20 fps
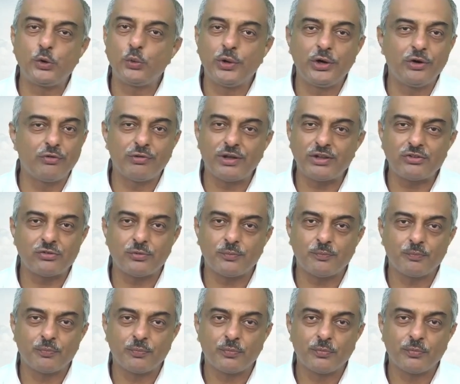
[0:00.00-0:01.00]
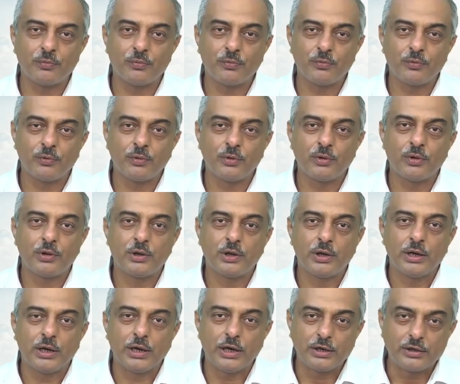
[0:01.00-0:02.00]
to invest.
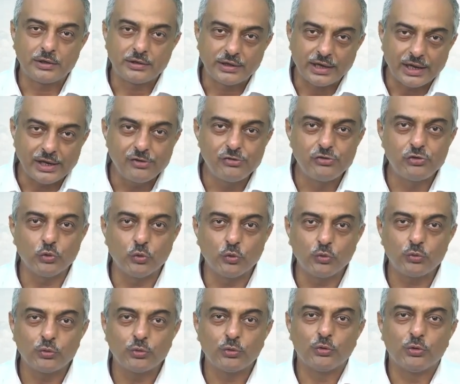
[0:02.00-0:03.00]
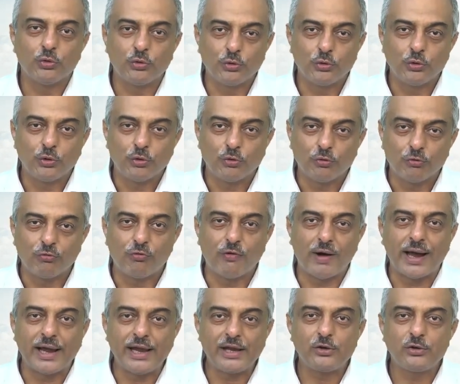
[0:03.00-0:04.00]
It tells you
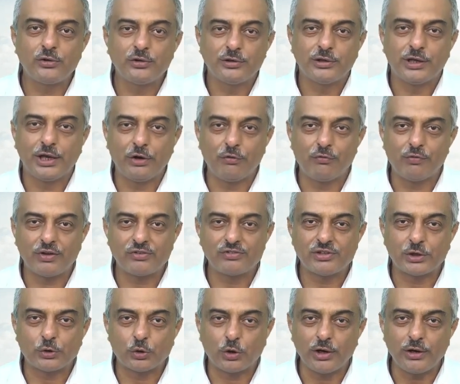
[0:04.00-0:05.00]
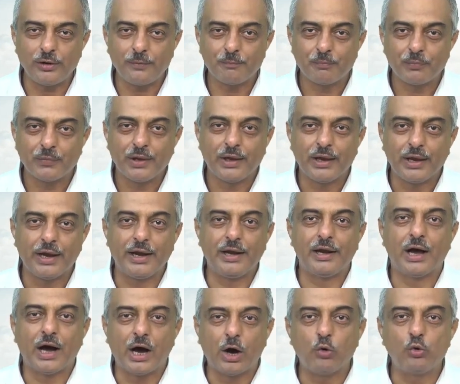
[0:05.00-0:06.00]
why invest at all
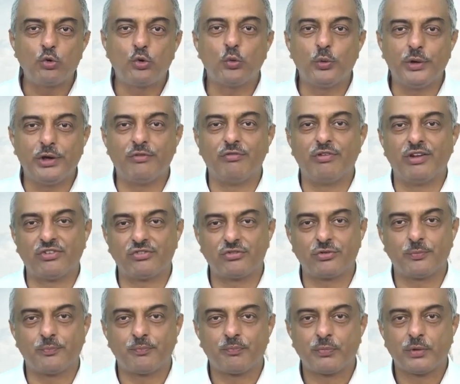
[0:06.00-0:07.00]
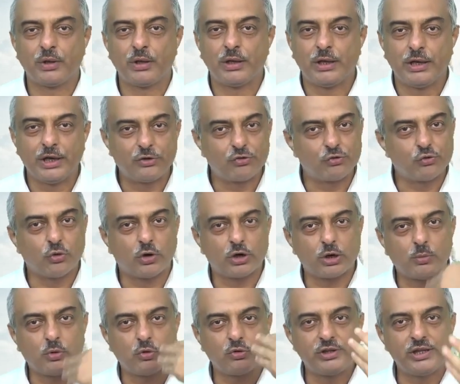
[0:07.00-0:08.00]
and how to invest. It's not
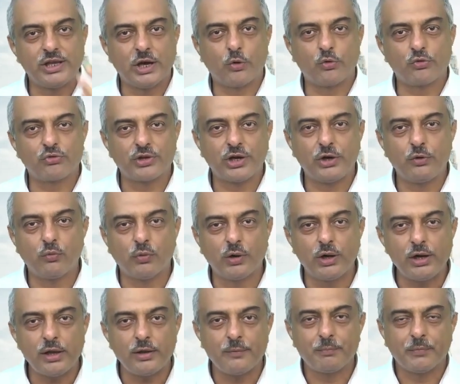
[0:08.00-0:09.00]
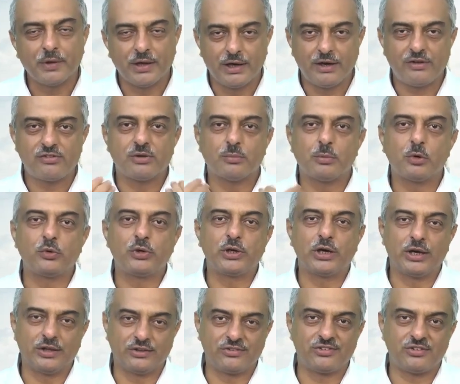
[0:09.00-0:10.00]
about the outside world, it's
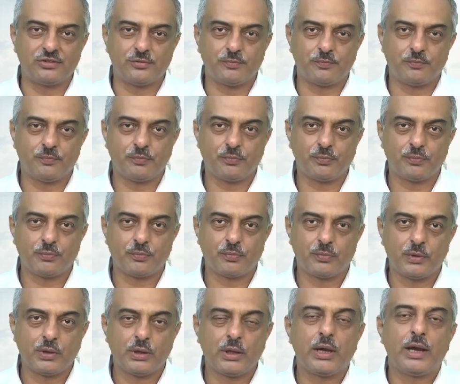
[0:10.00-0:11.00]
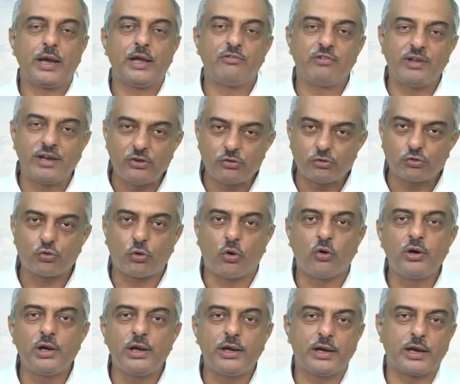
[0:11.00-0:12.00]
about us. I very
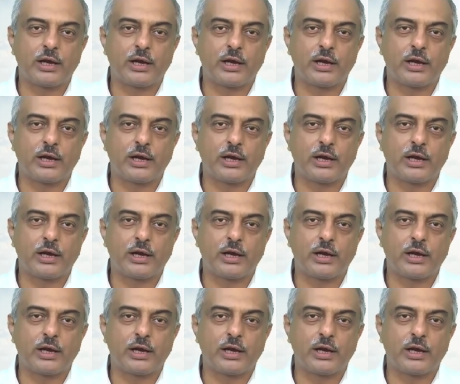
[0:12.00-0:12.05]
strongly